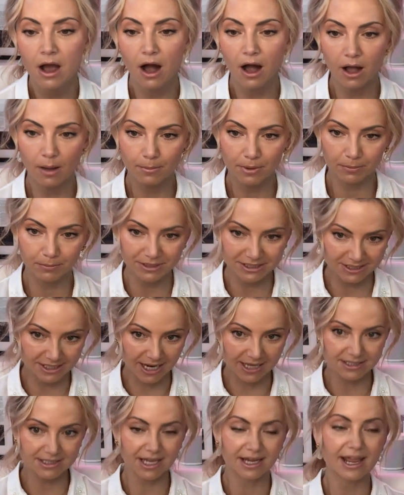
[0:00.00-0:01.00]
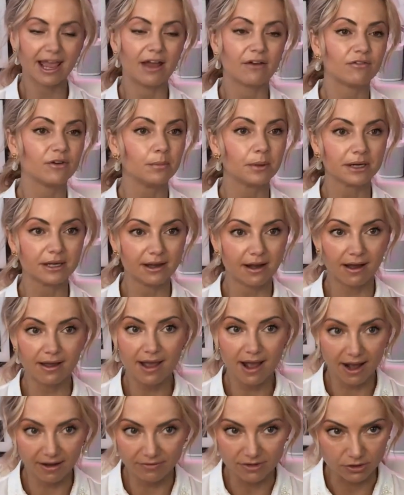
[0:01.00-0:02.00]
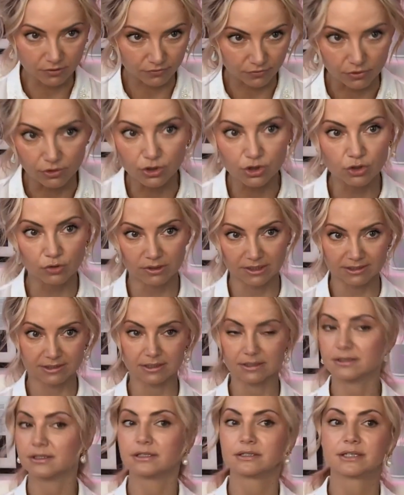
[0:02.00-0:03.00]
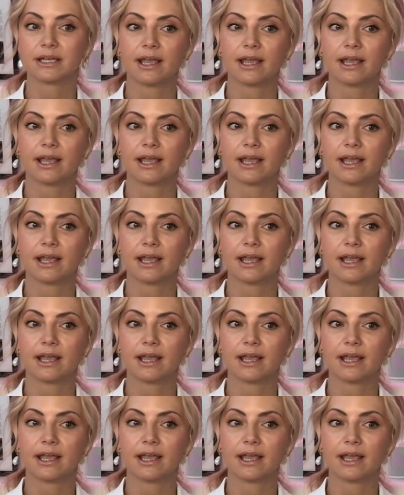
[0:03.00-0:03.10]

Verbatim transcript: Um, but besides that, everybody I have is a virtual assistant.